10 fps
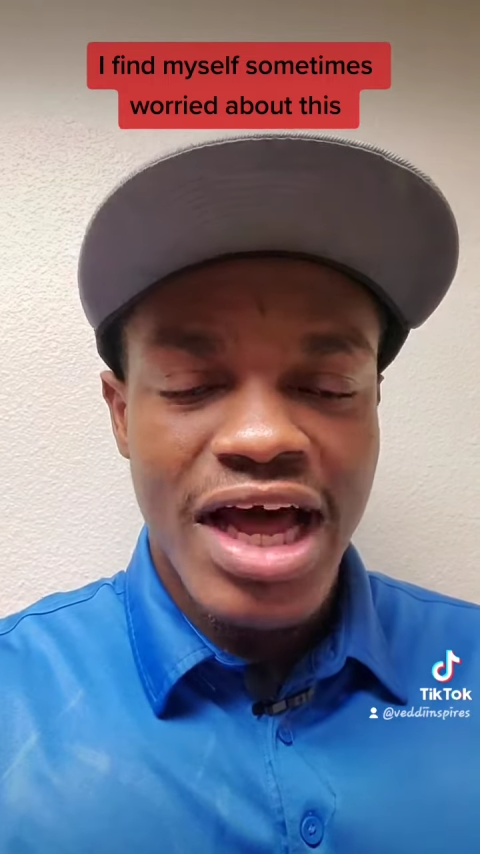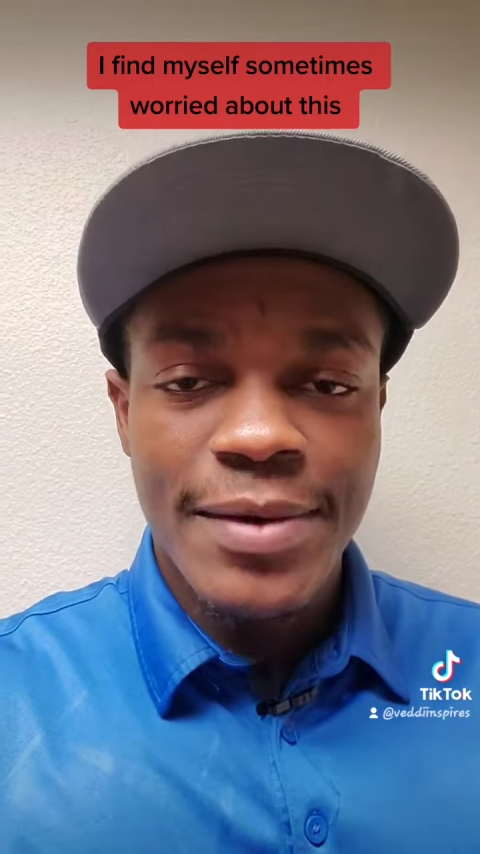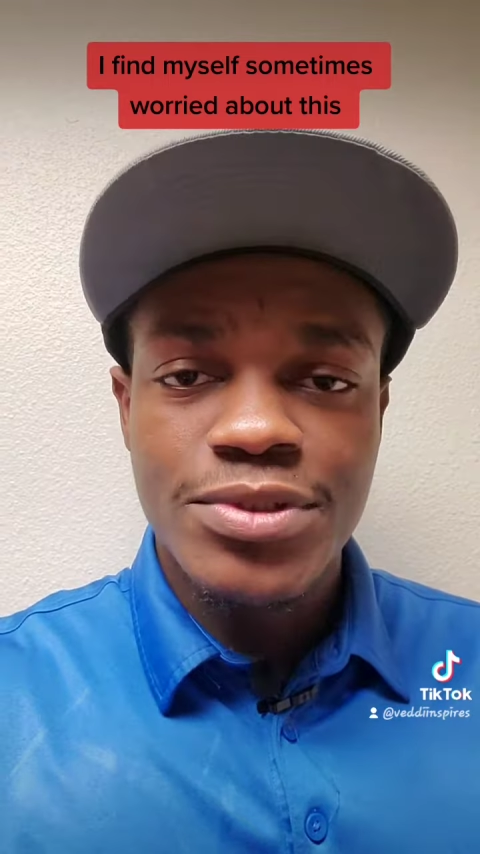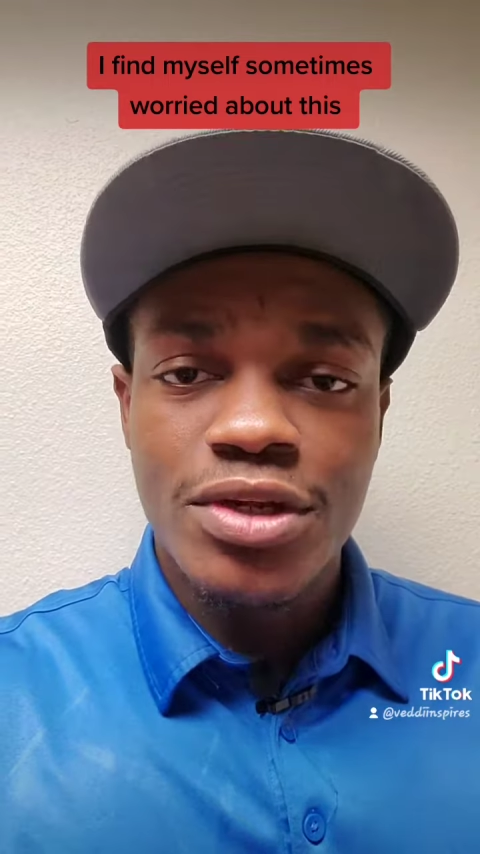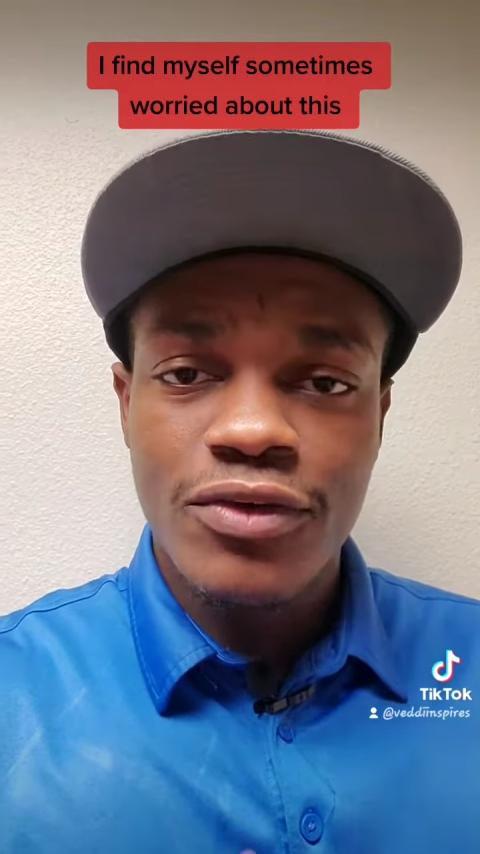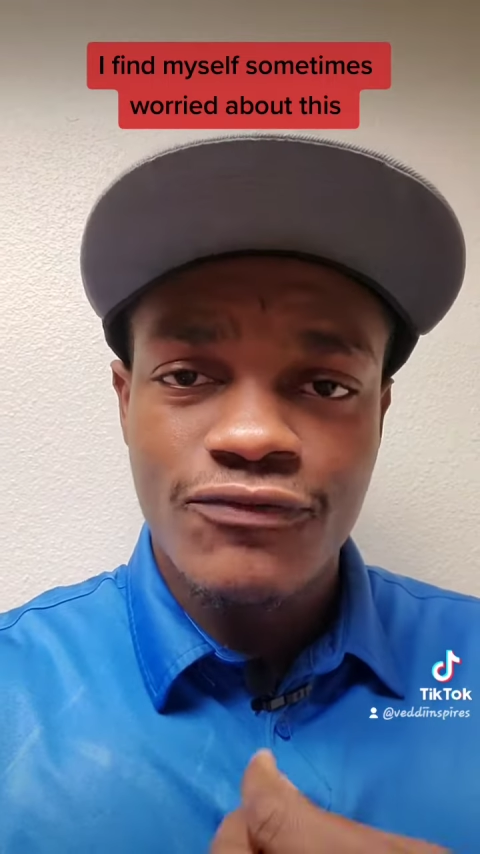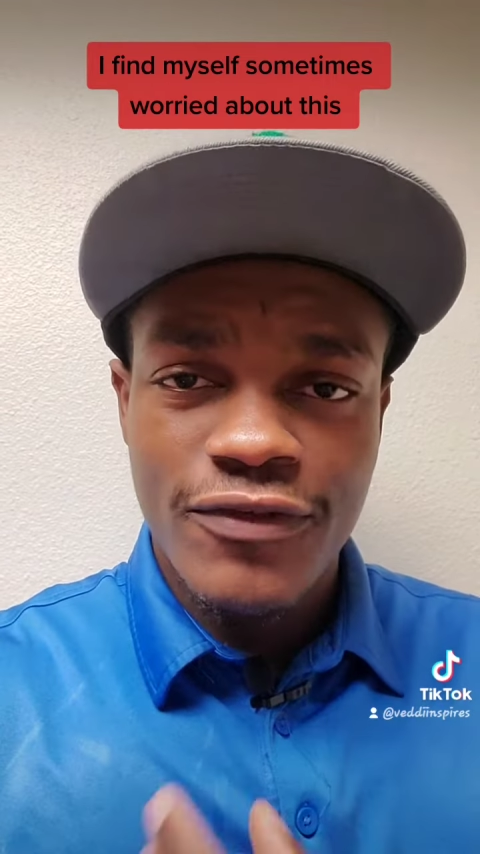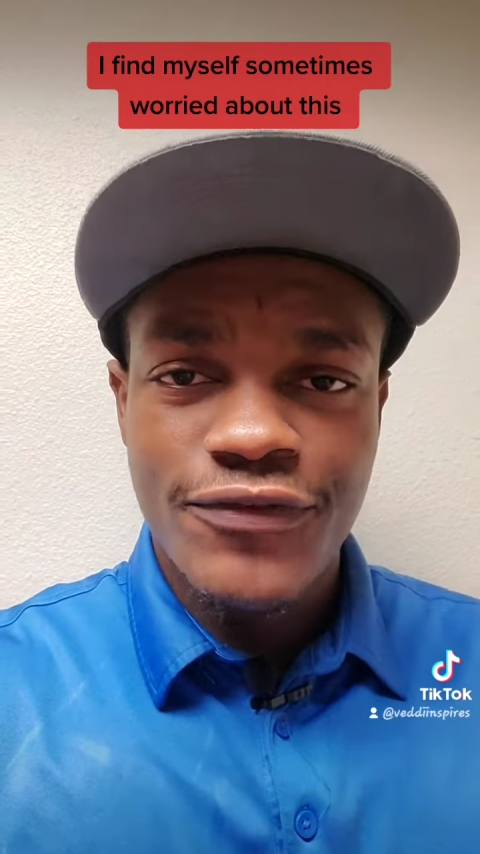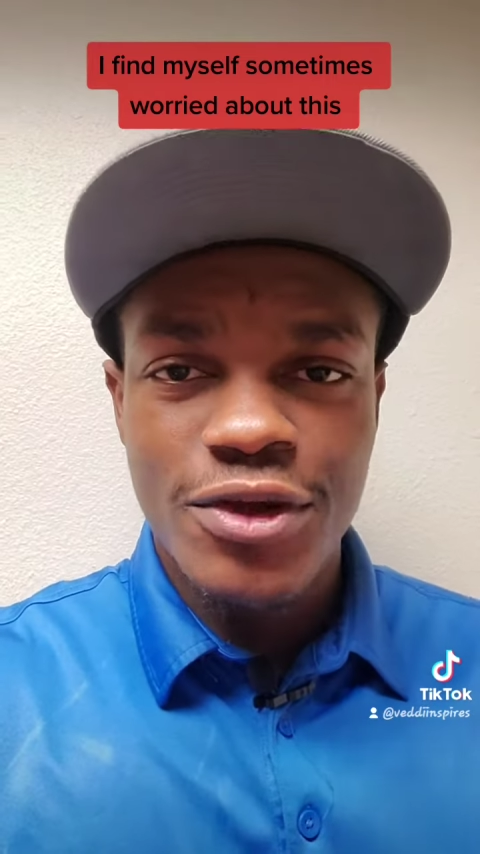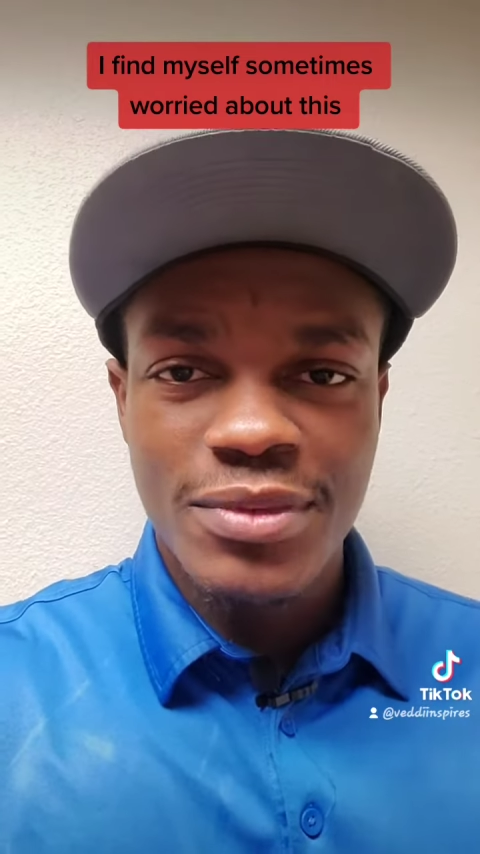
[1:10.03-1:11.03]
absolute
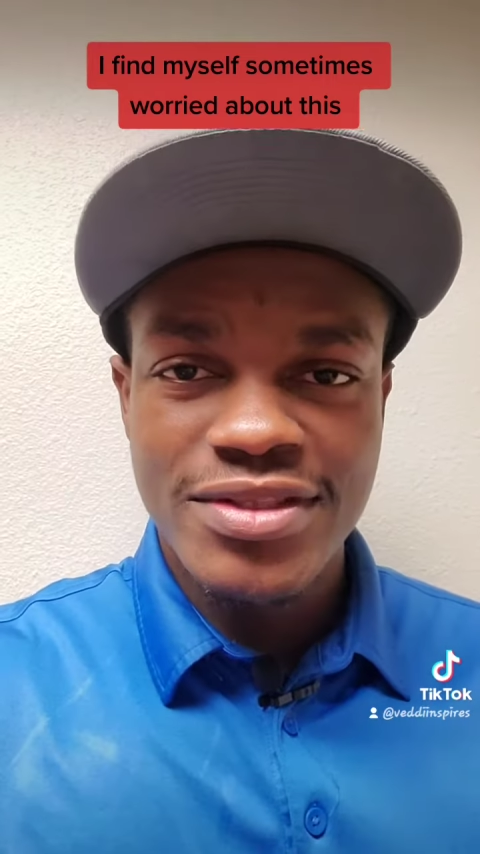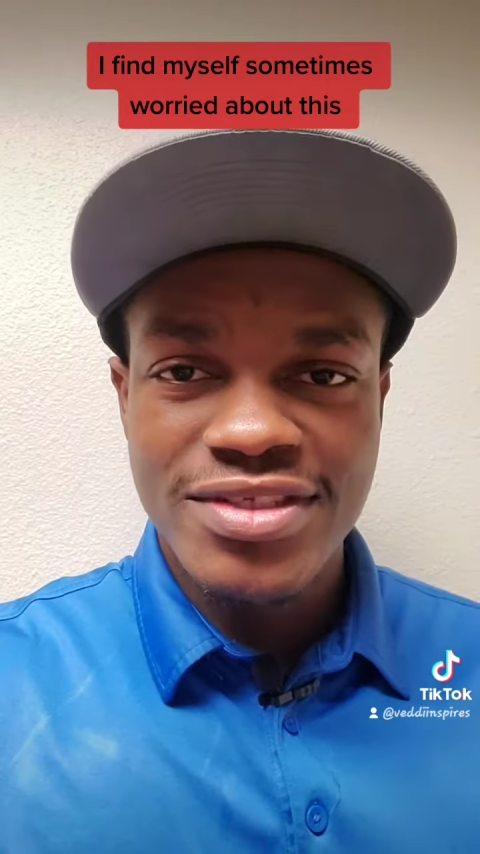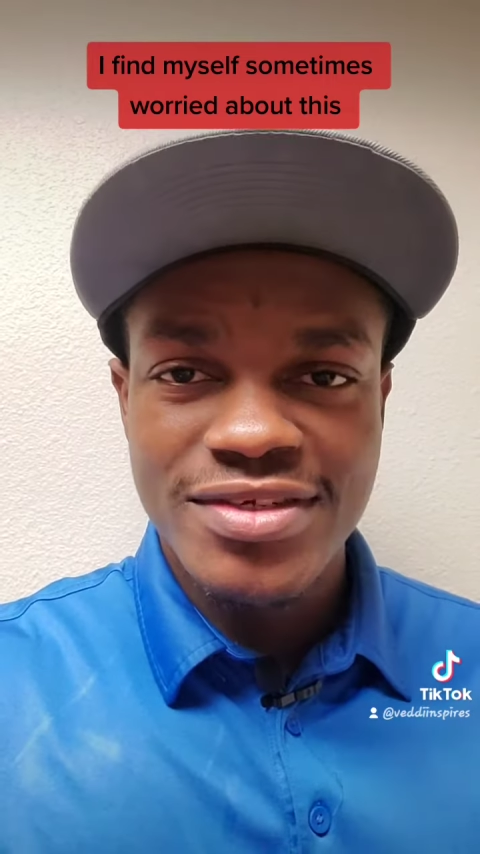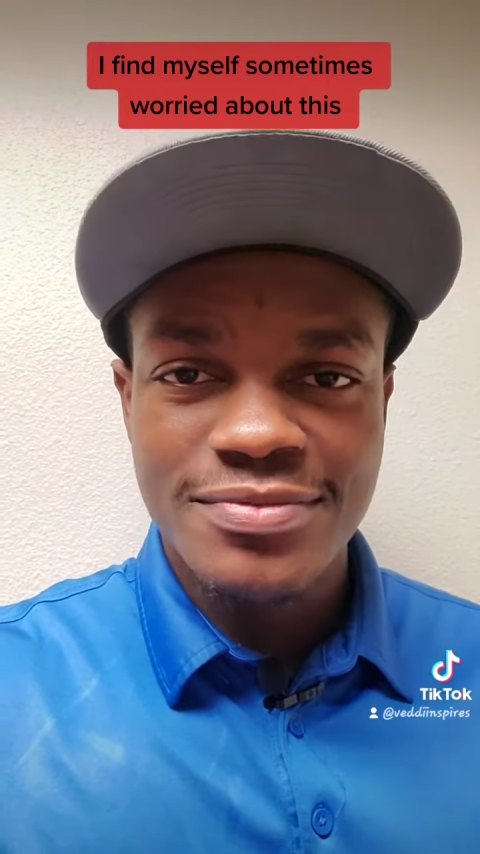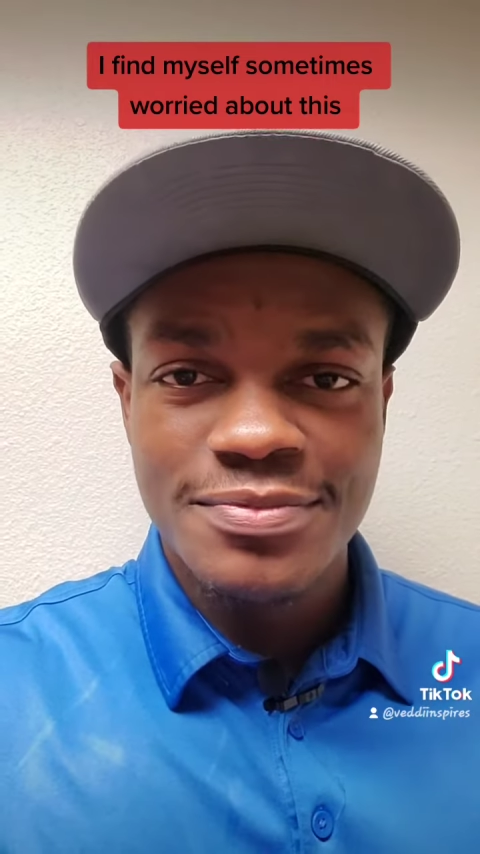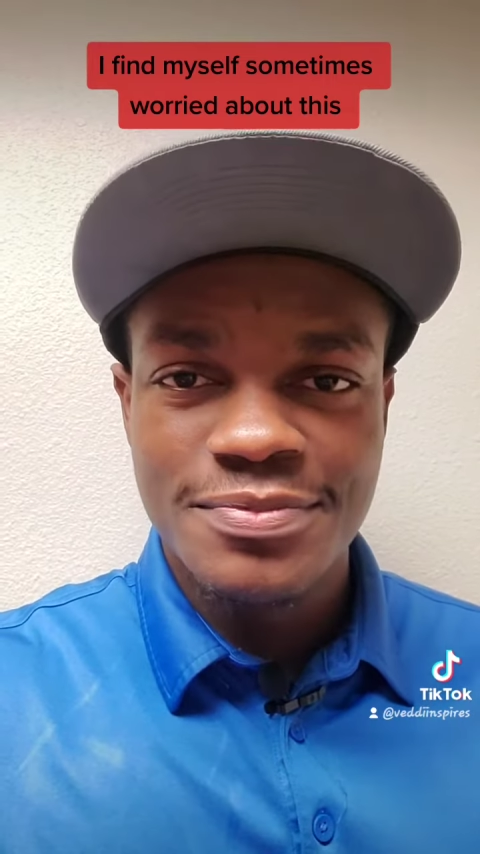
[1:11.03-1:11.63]
fulfillment.